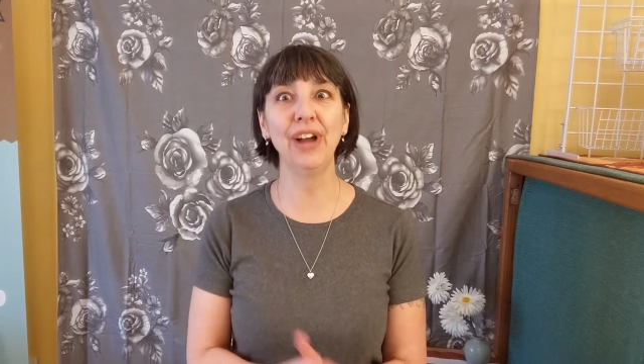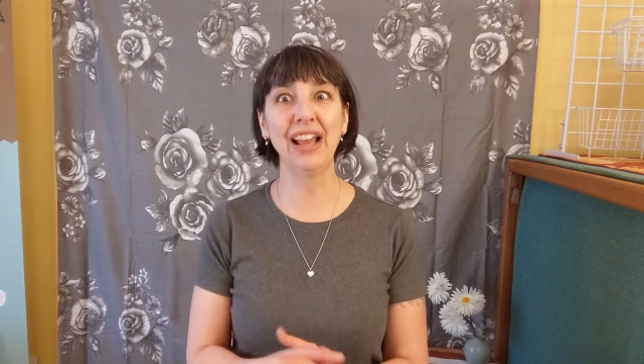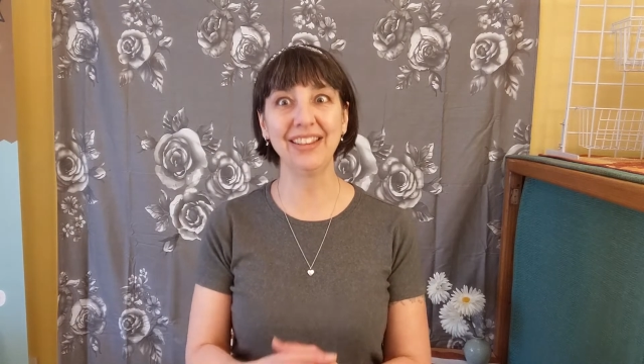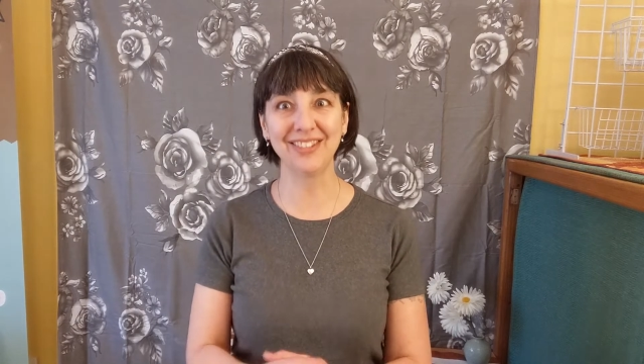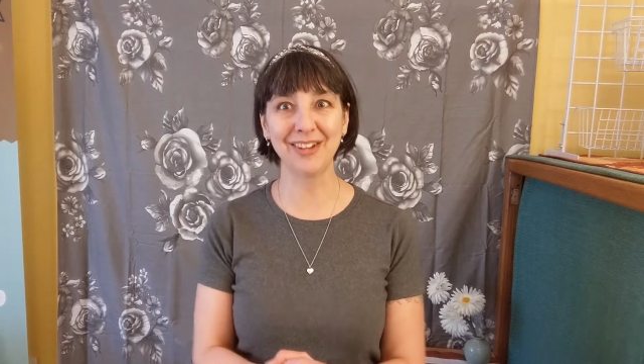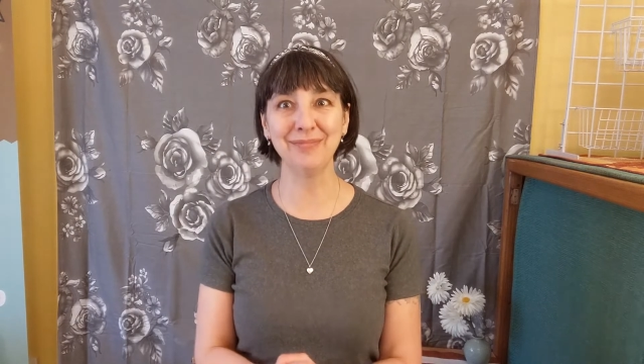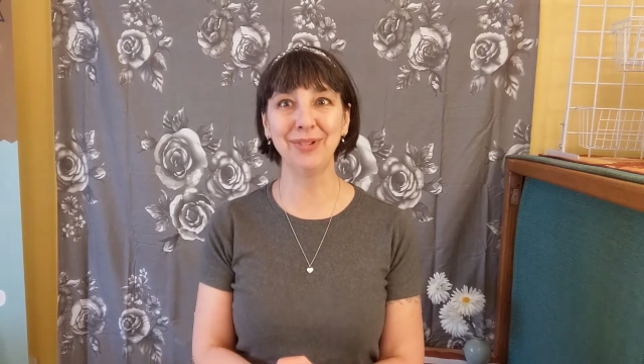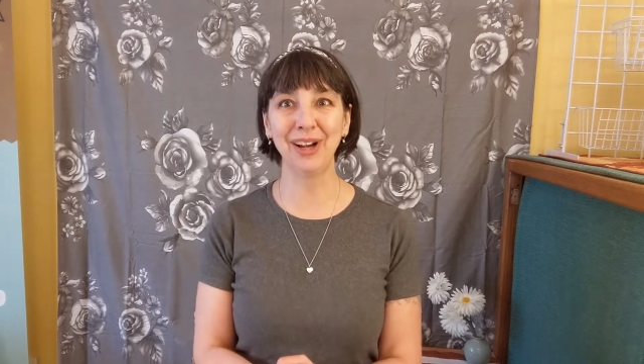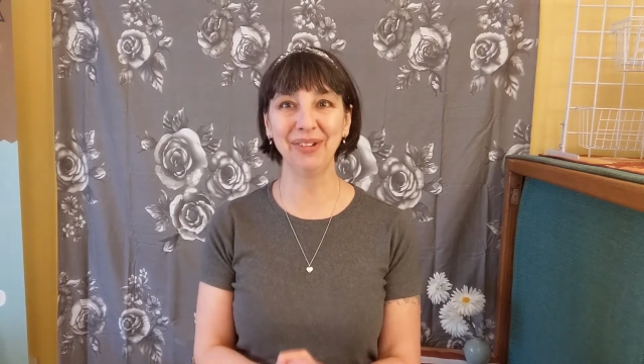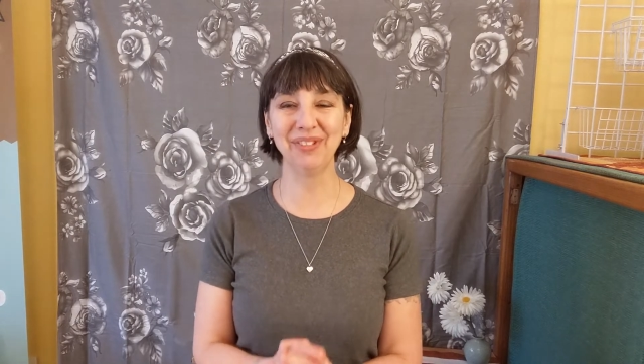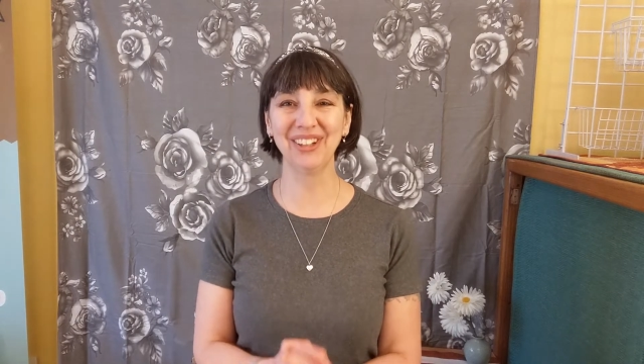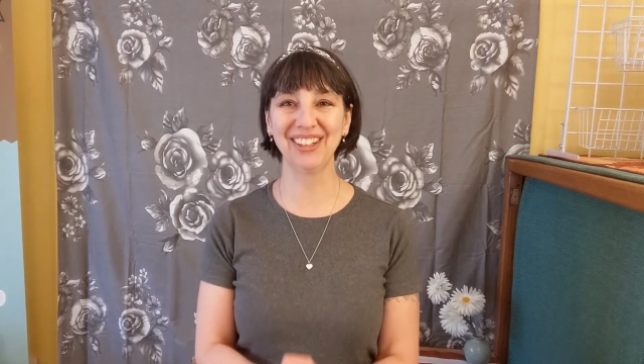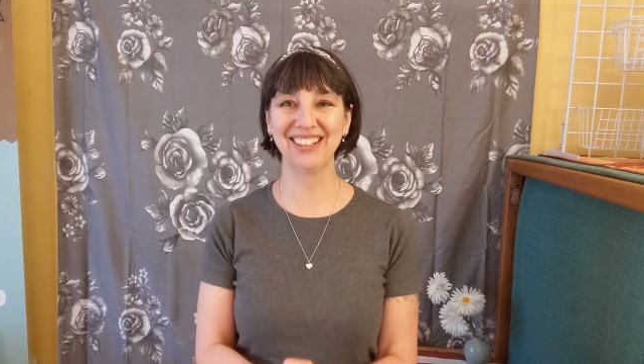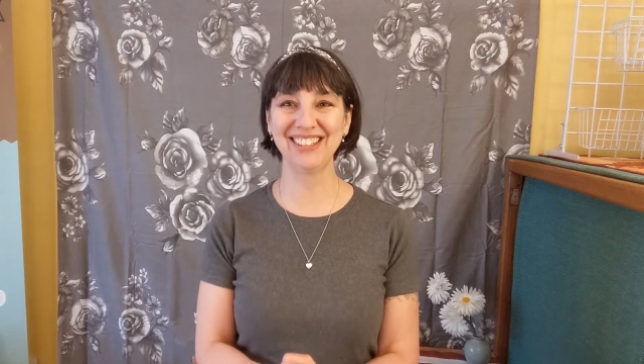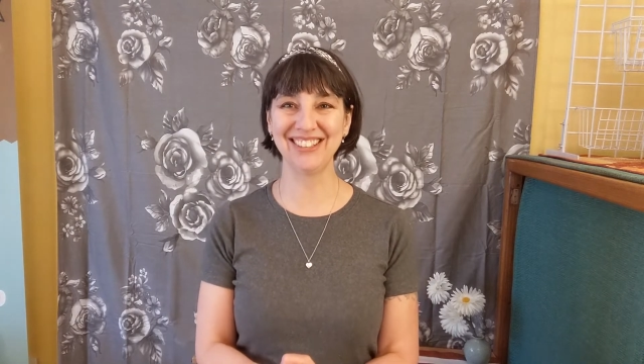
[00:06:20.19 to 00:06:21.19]
at some point,
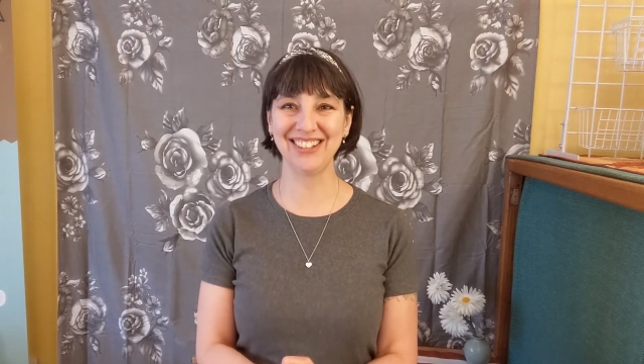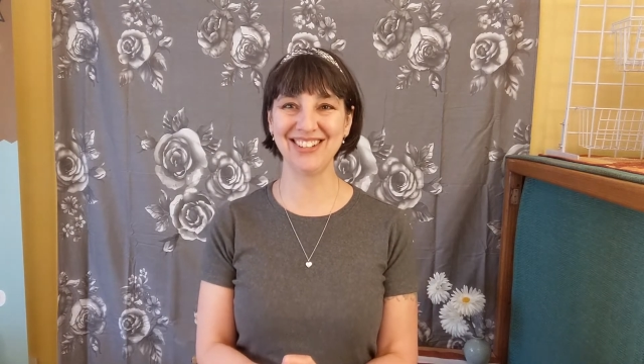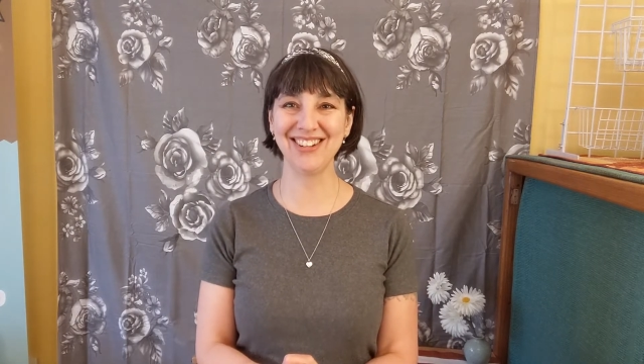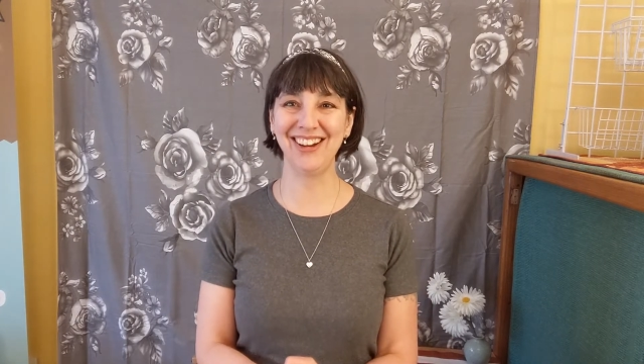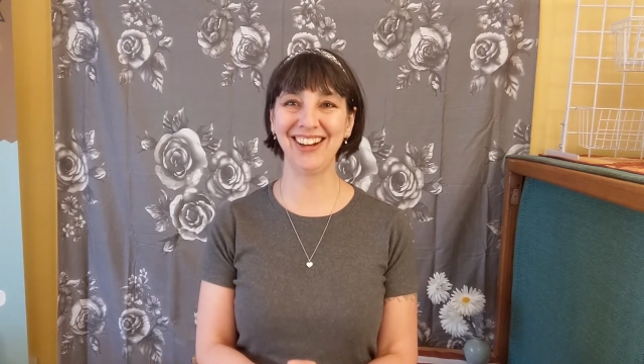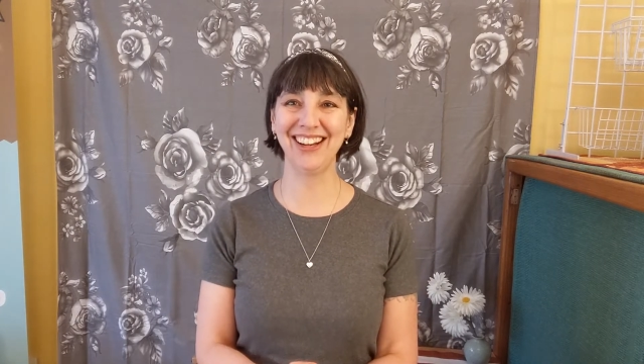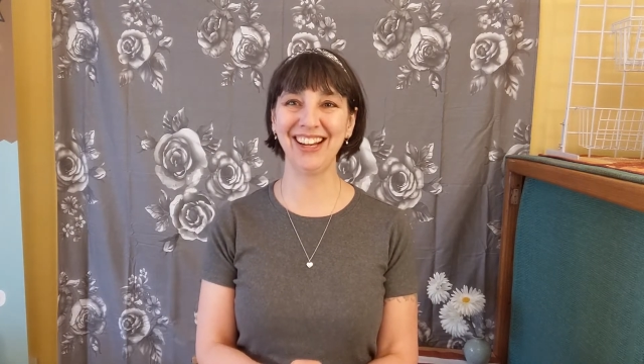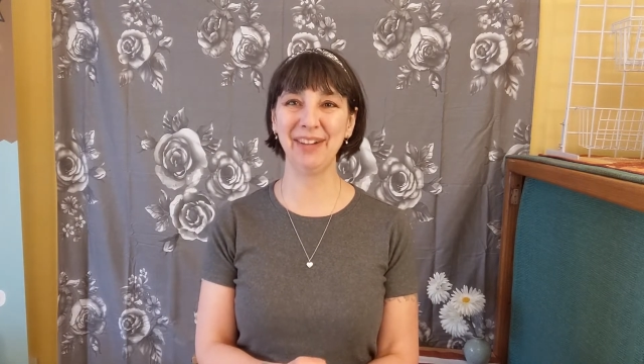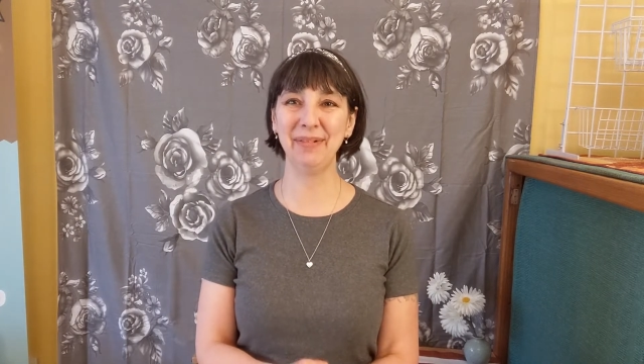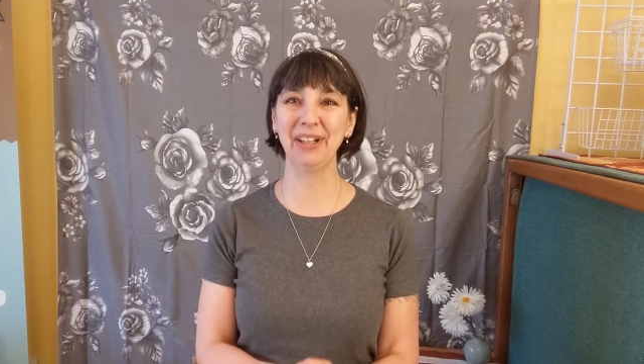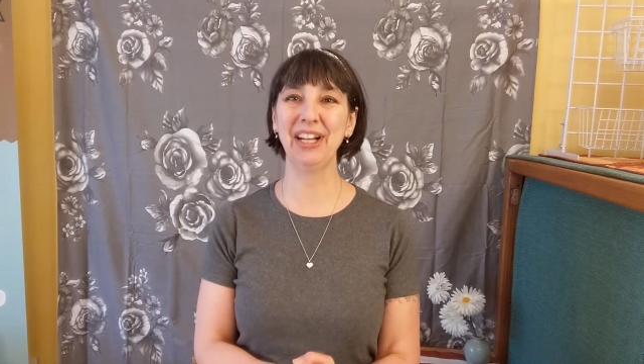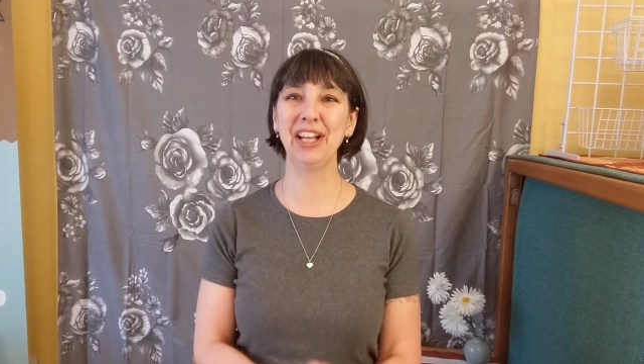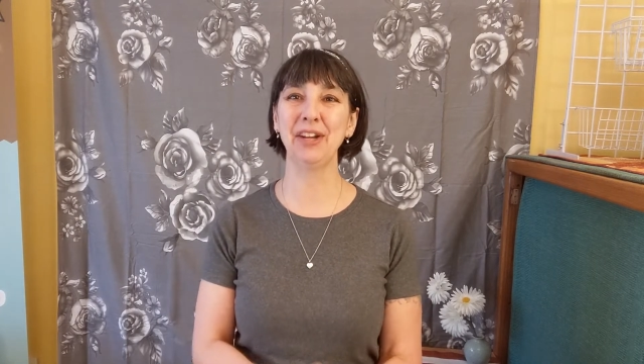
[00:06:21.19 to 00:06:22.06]
we're going to start talking about